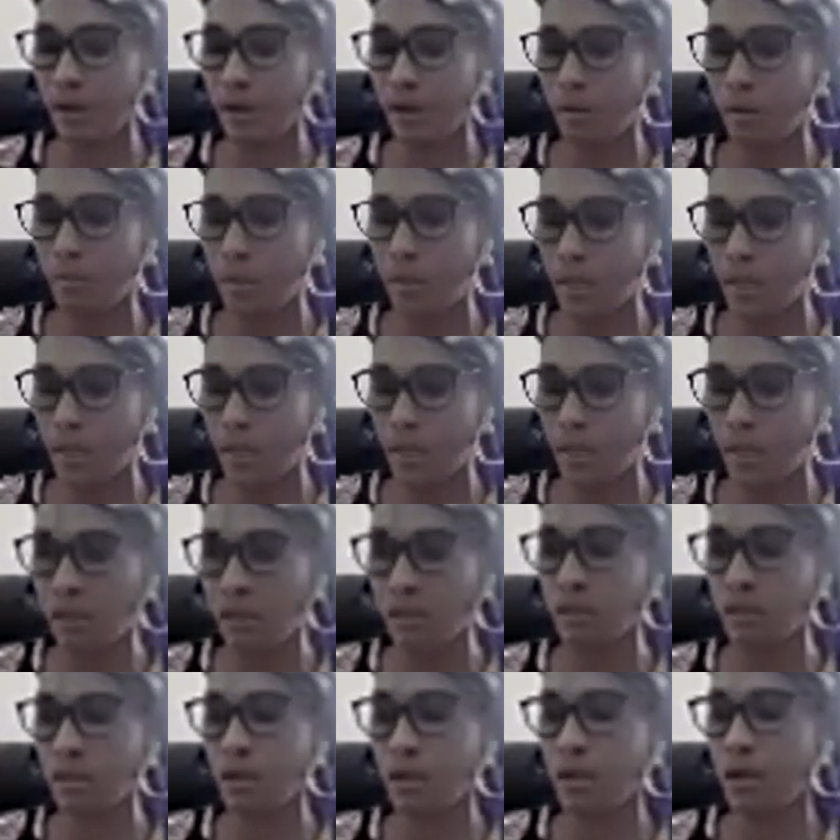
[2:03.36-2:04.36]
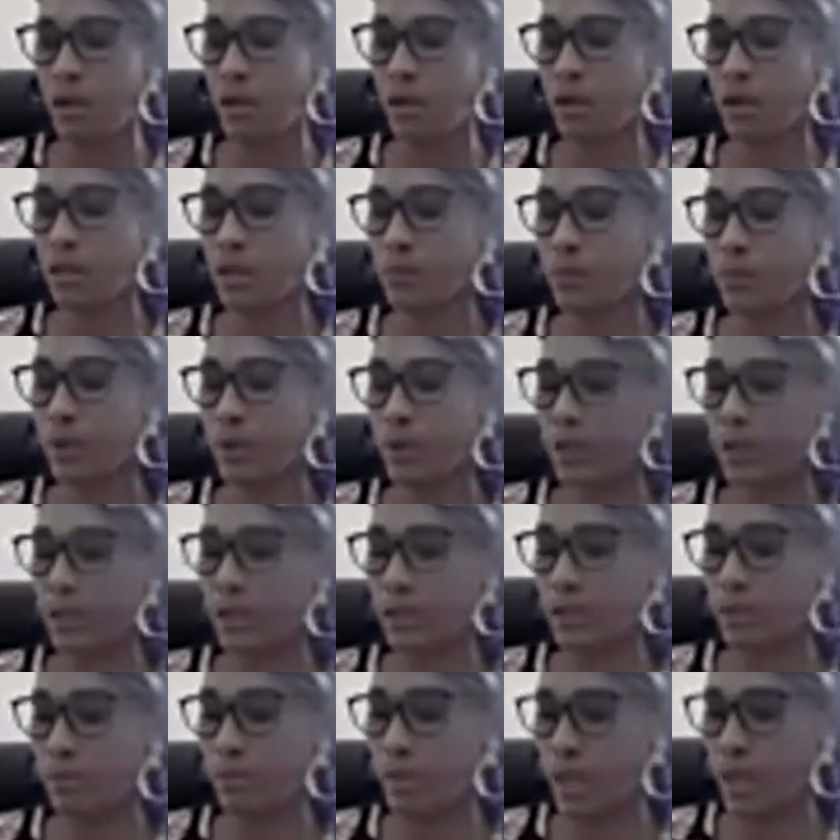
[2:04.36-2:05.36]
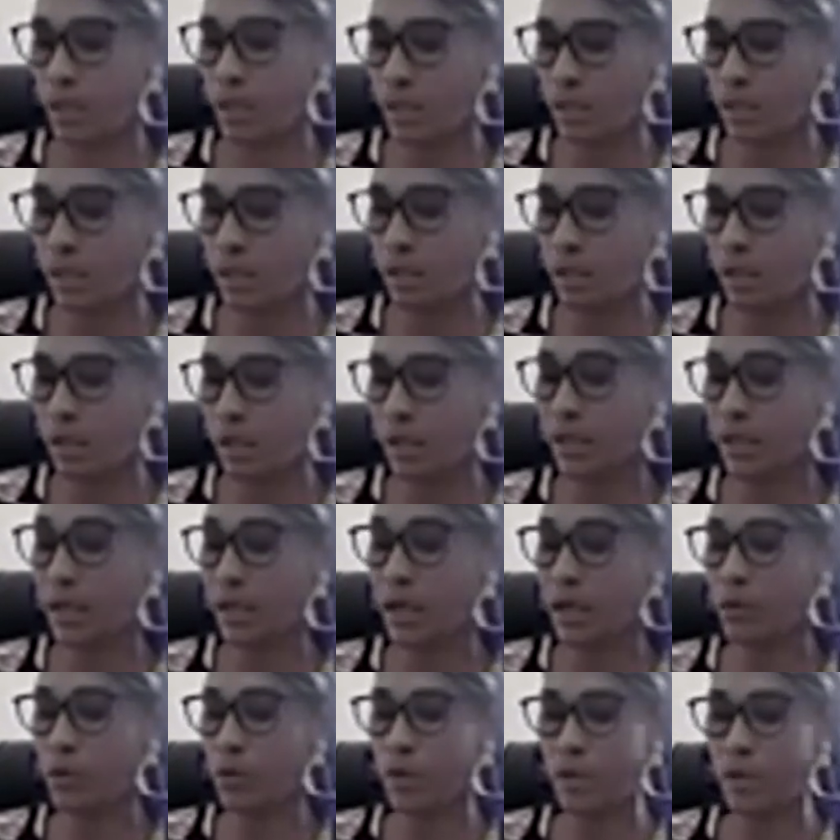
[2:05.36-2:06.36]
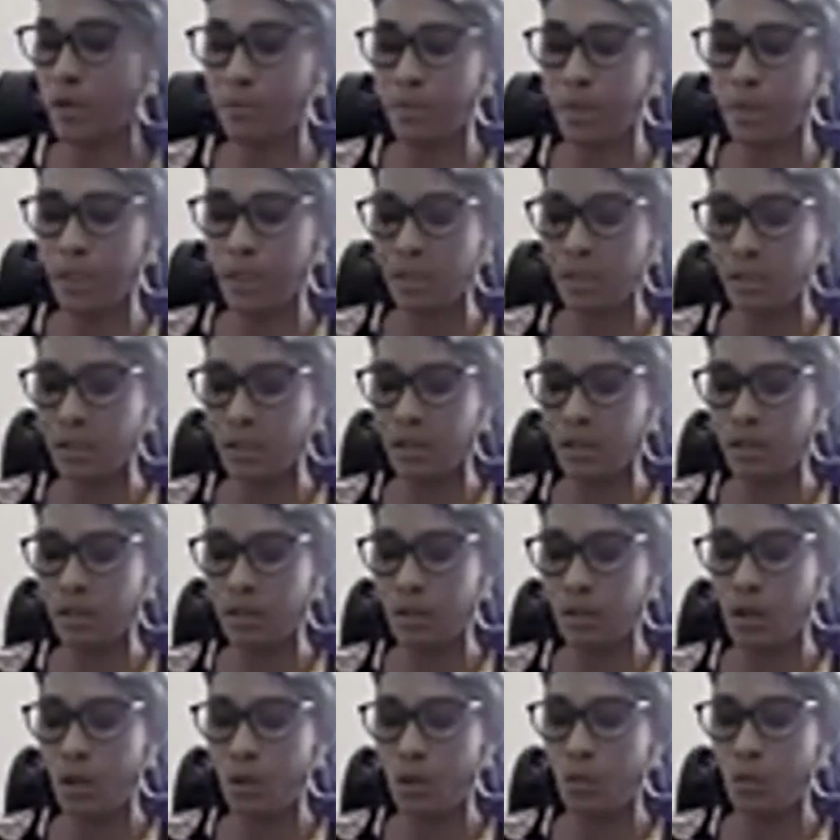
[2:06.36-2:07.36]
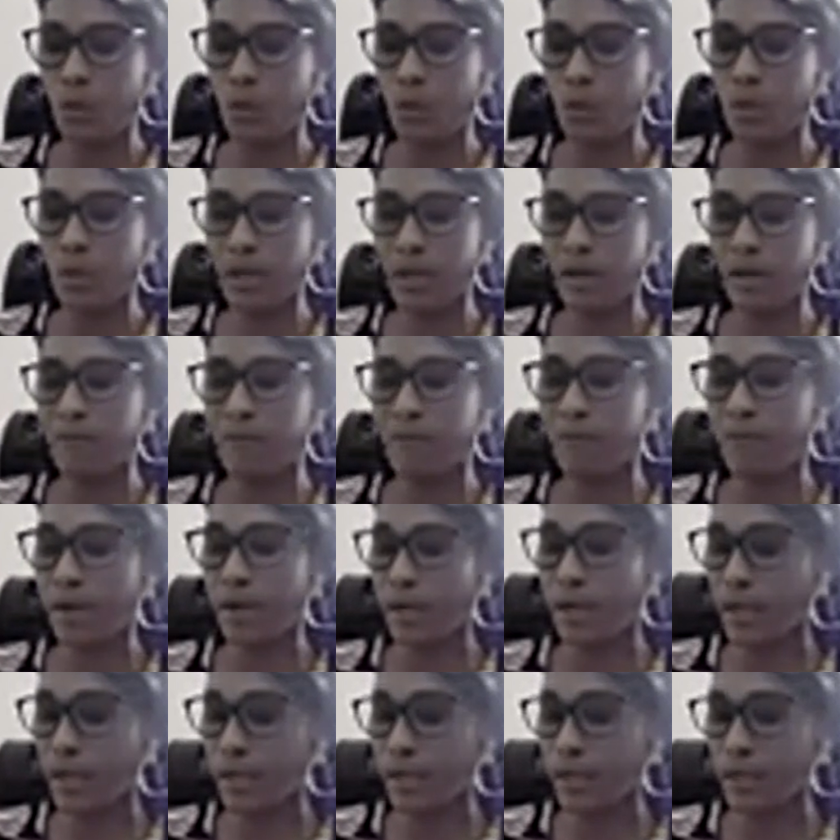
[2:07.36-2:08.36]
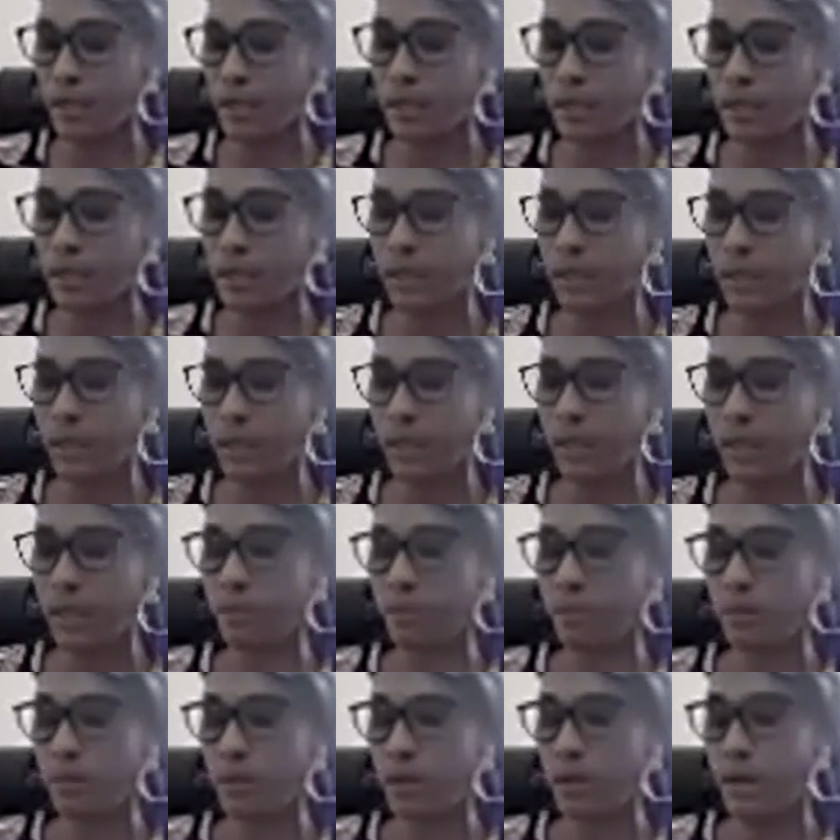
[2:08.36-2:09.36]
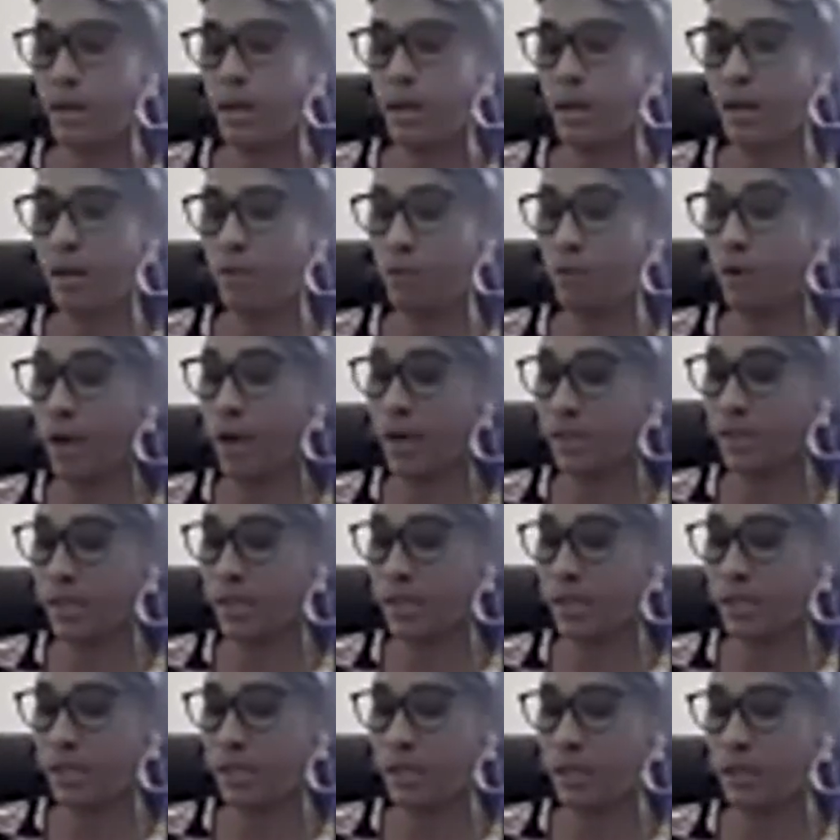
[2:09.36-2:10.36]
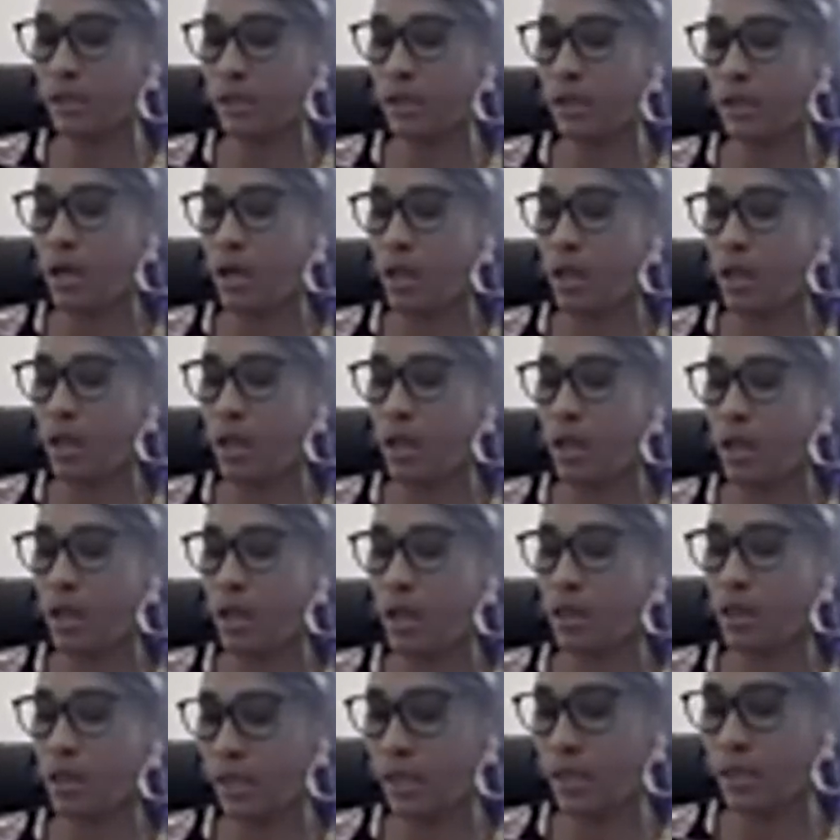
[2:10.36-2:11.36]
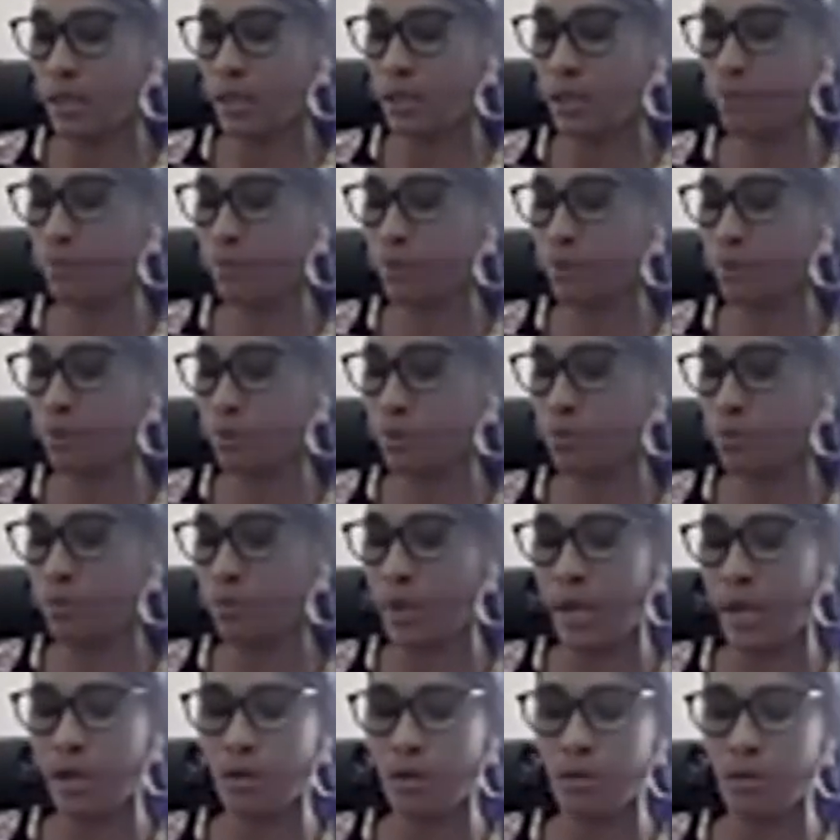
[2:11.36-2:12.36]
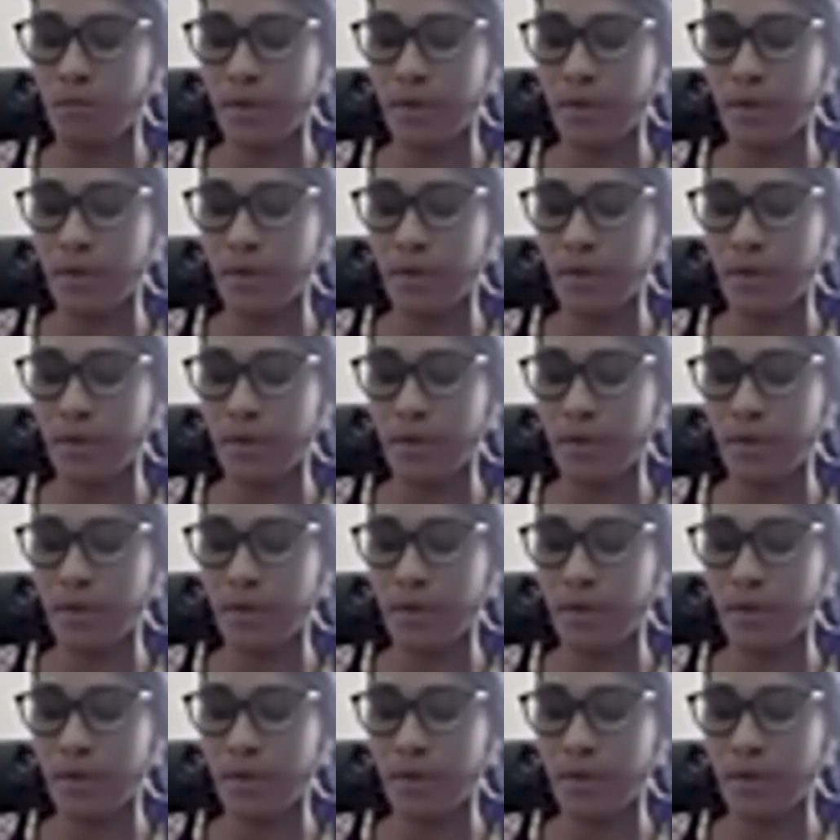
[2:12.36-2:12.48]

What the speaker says: medicine, respiratory medicine, and accurate medicine, which are very critical for addressing the challenges posed by